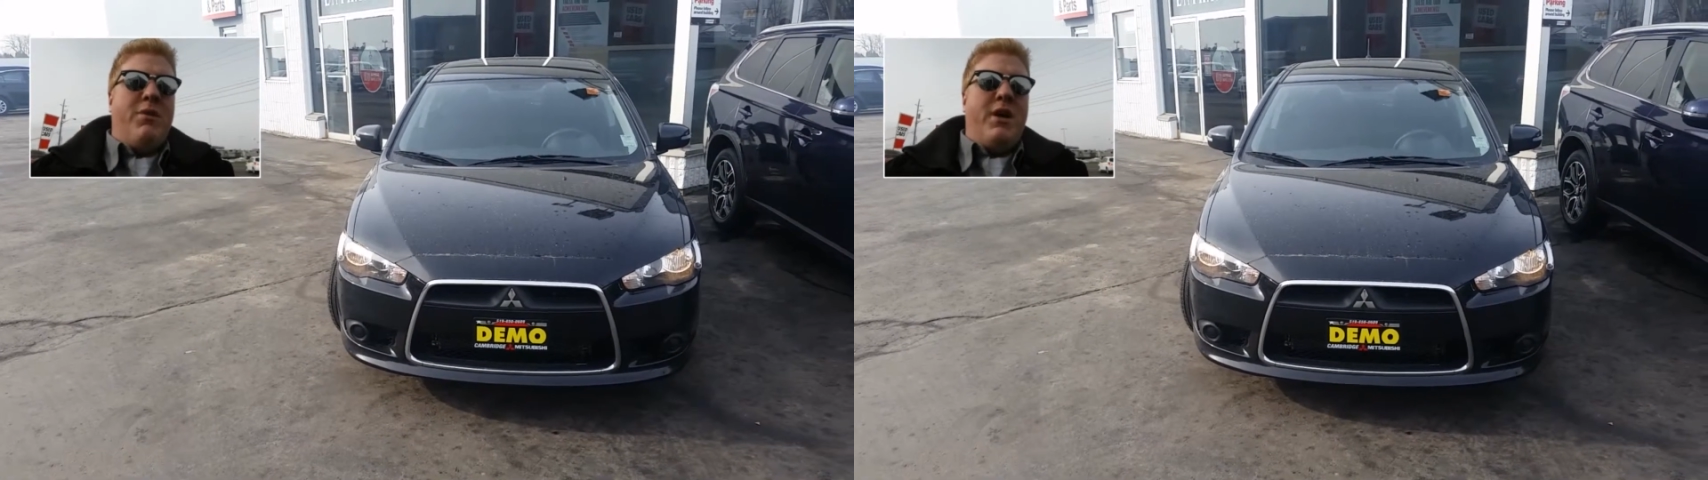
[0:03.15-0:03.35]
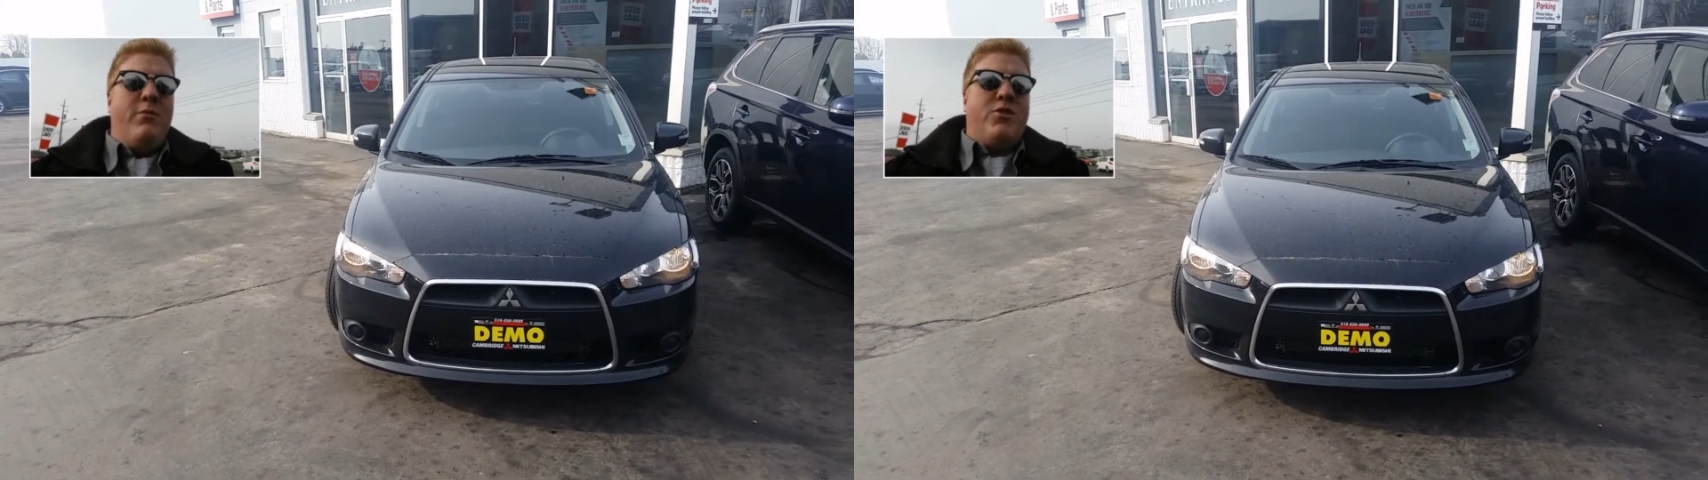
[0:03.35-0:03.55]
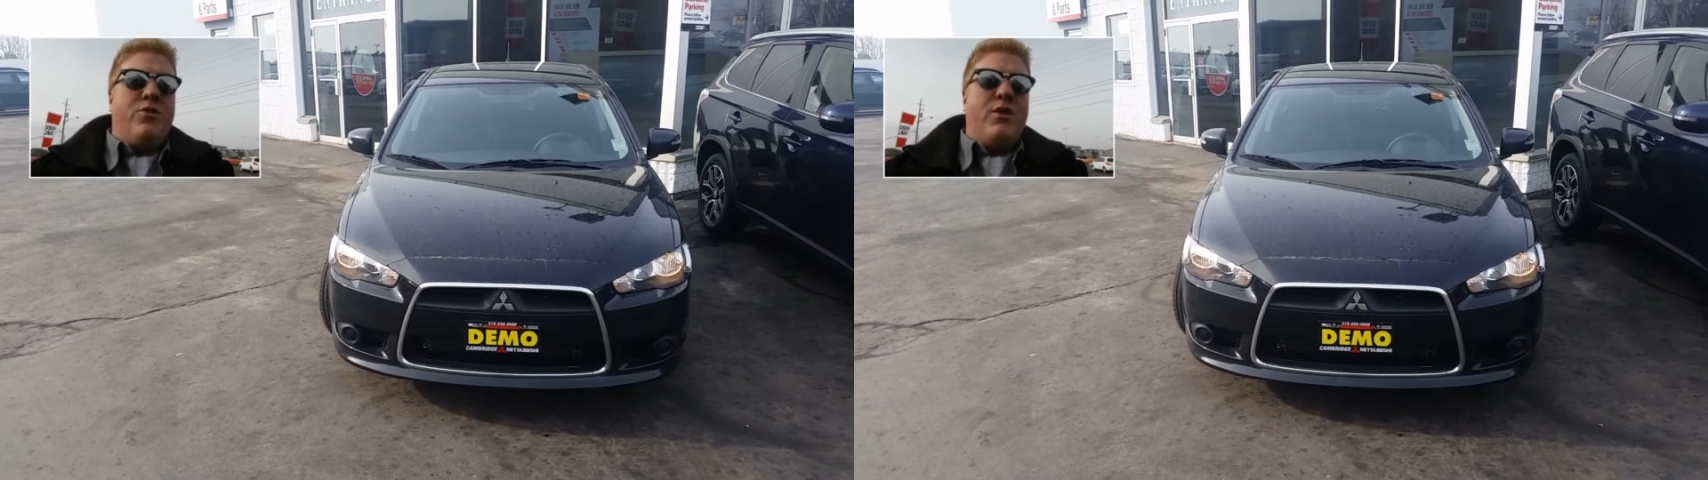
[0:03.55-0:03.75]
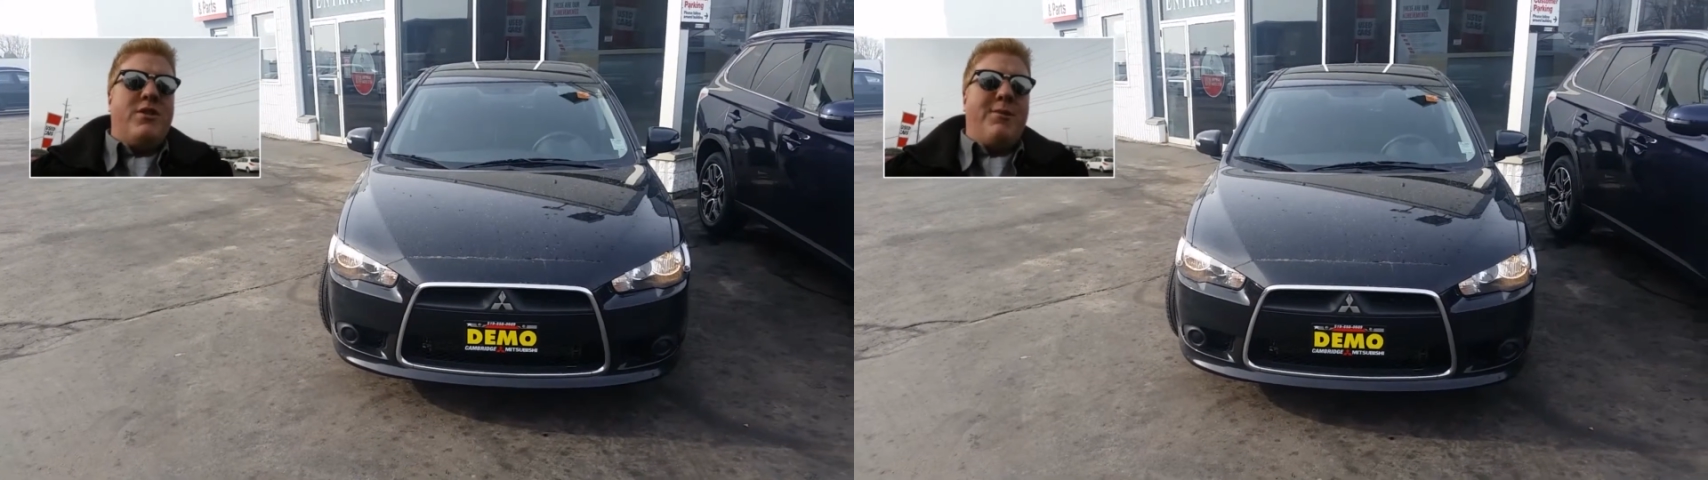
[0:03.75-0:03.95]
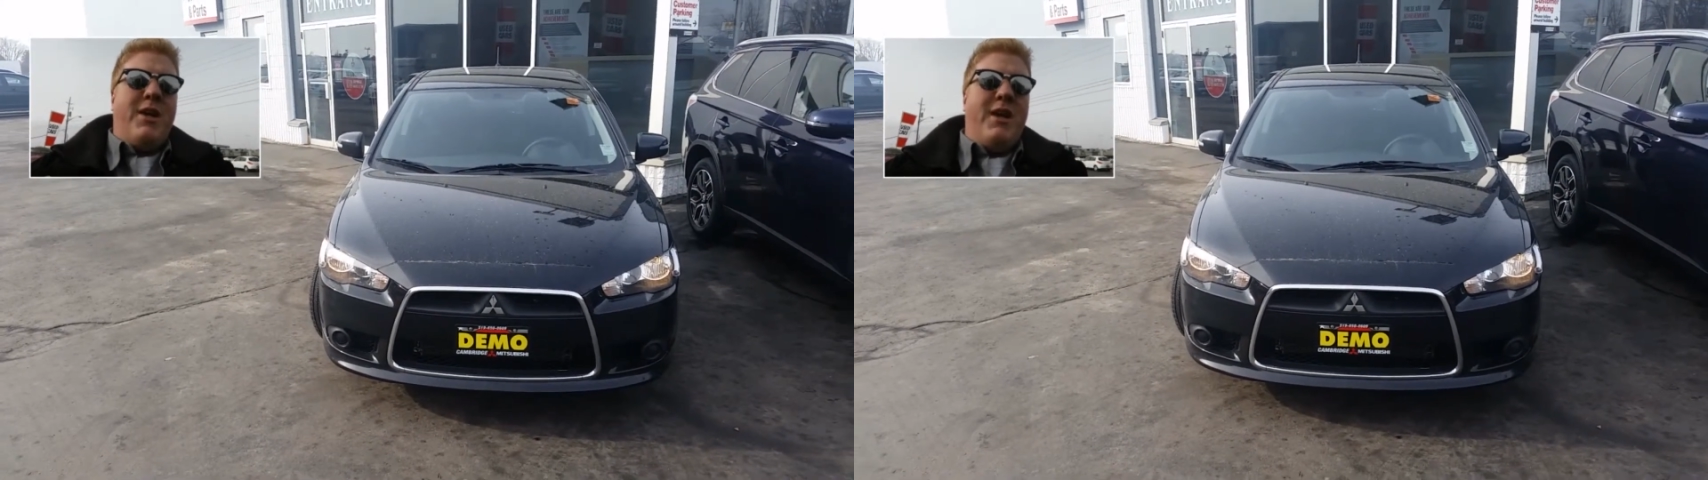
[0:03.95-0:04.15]
My name is
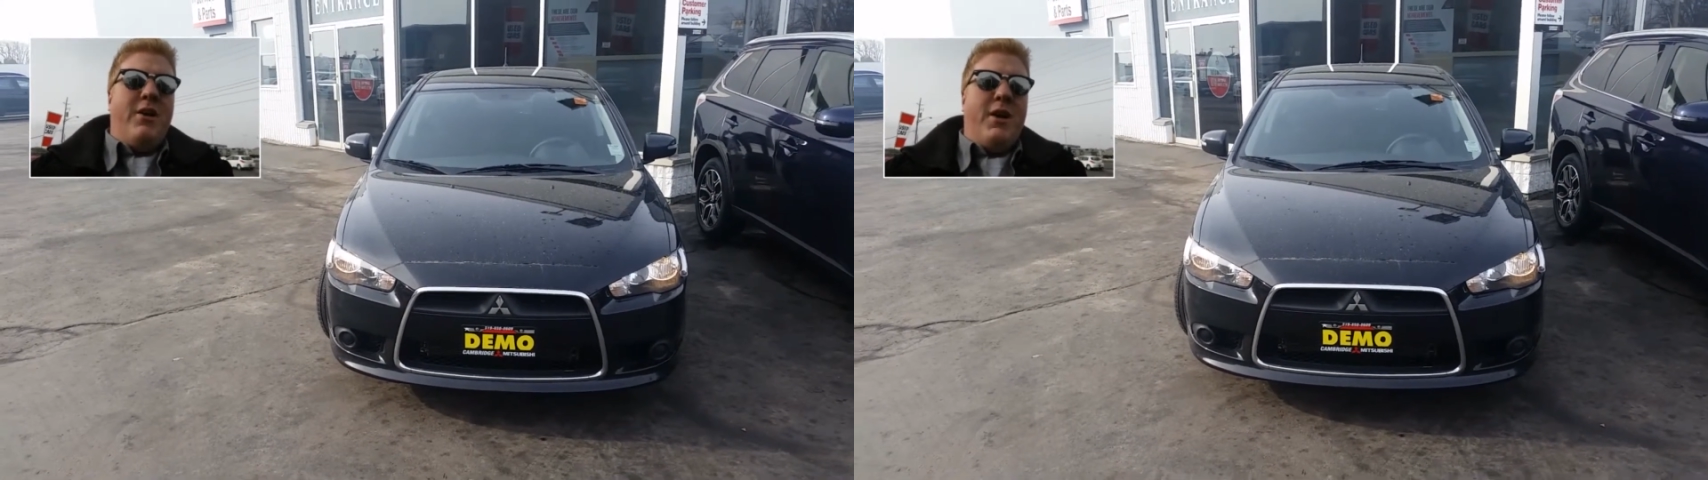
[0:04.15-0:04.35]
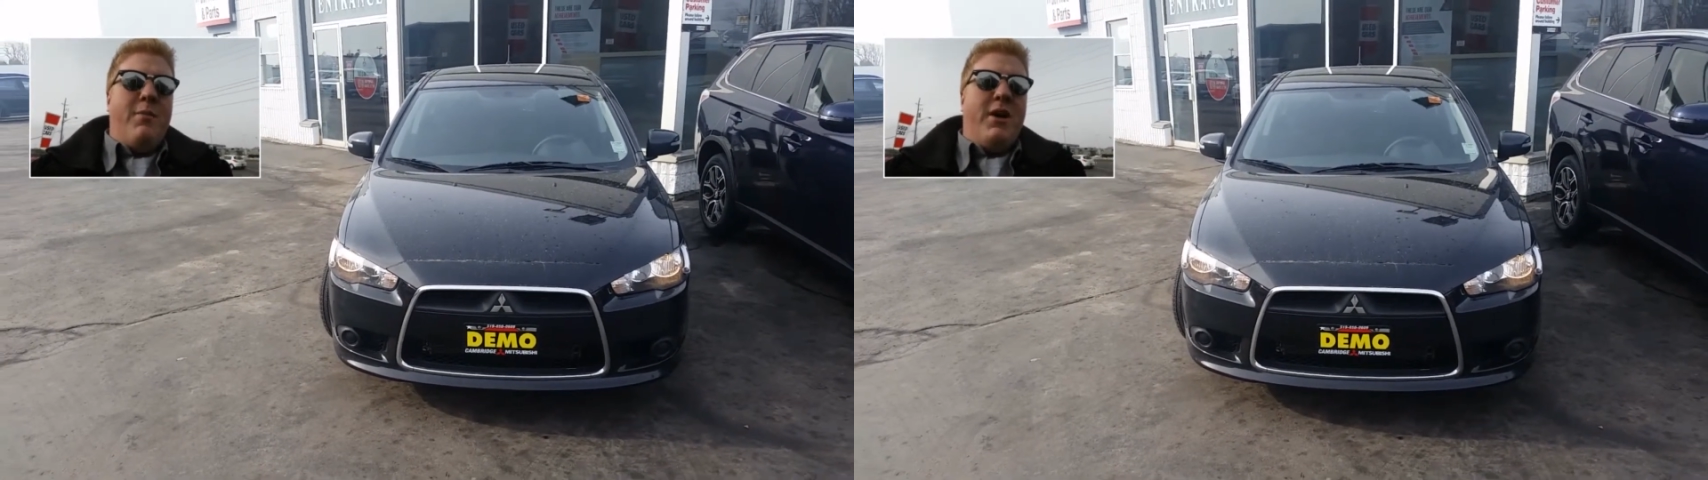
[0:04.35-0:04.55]
Chris. I'm the internet